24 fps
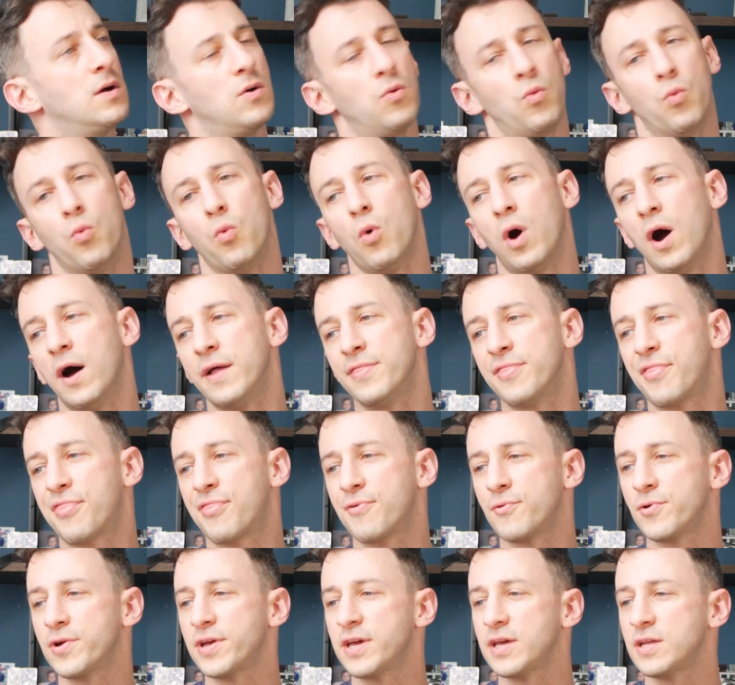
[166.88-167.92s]
1,
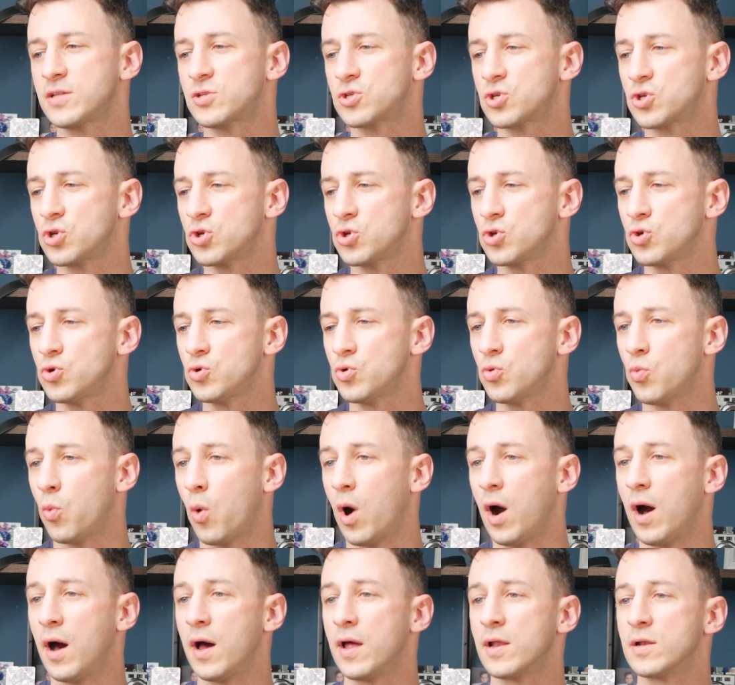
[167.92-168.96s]
3, 2,
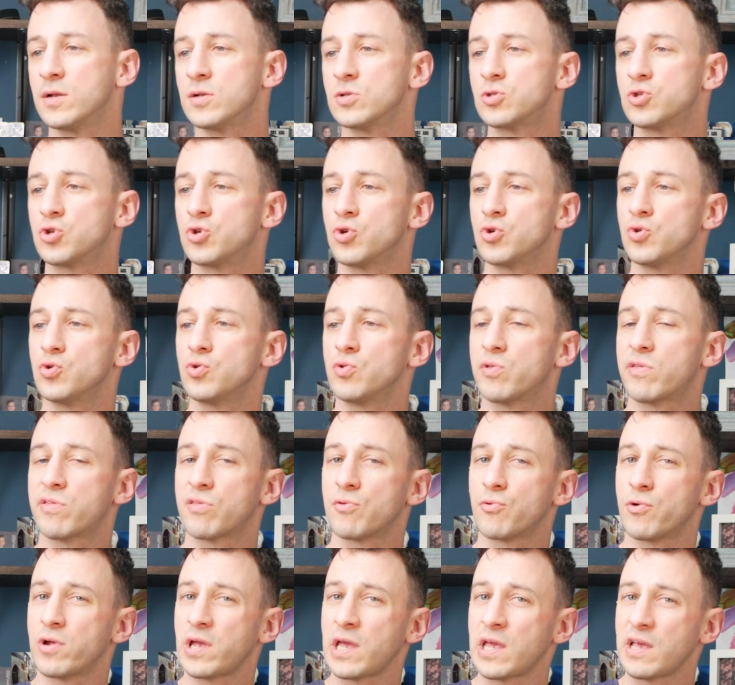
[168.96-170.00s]
1, 2,
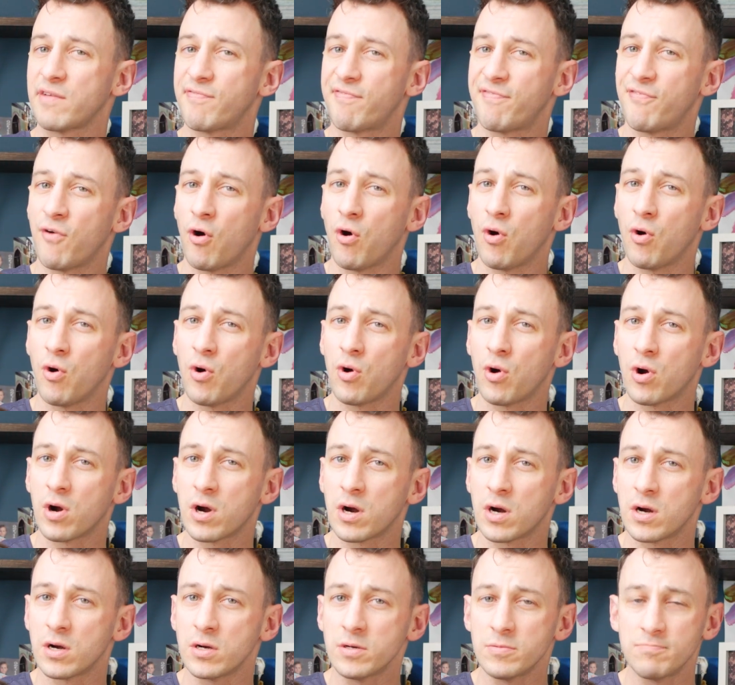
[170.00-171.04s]
3,
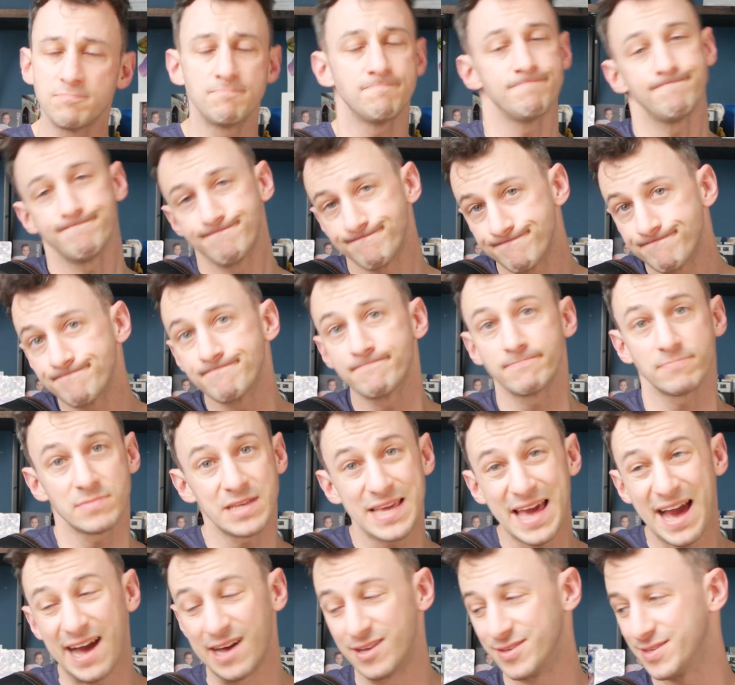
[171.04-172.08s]
4.
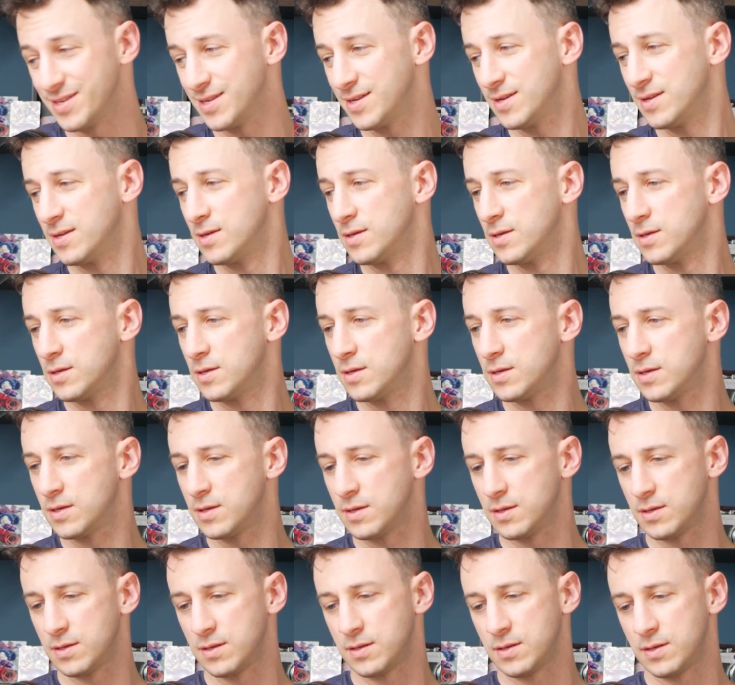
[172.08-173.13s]
Yeah.
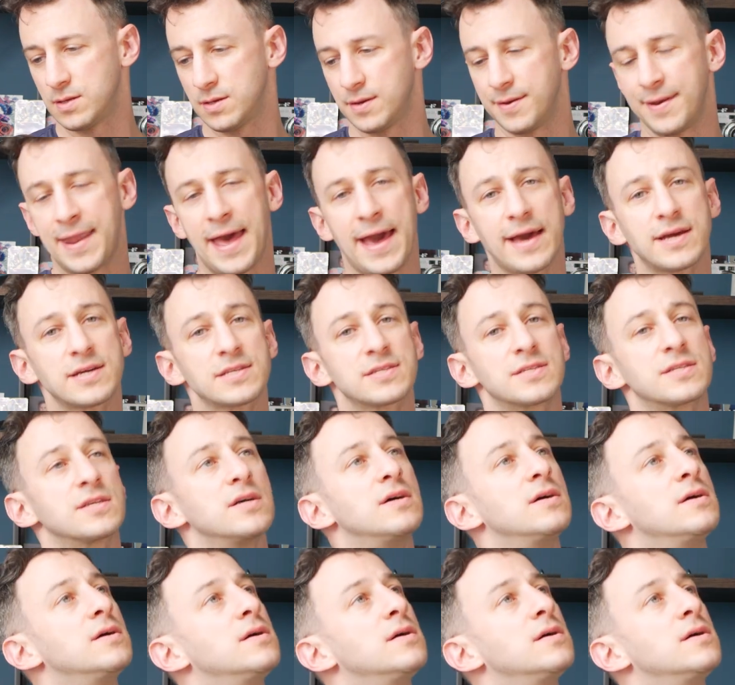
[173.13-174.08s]
Next.